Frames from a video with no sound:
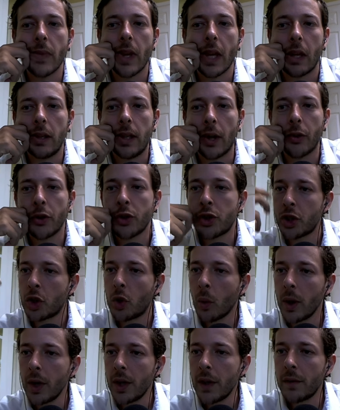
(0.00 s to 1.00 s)
Now, the
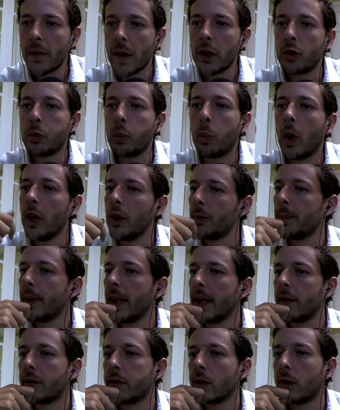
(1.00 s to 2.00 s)
Chigorin Defense was
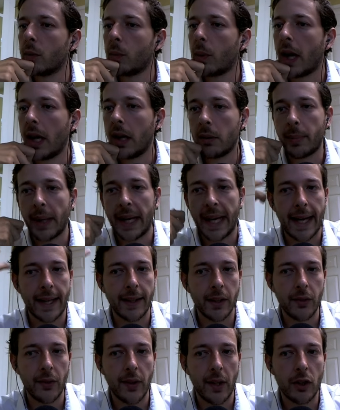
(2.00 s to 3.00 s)
played for a while by
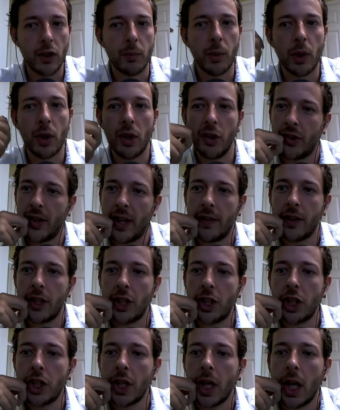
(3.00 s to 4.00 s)
Alexander Morozevich,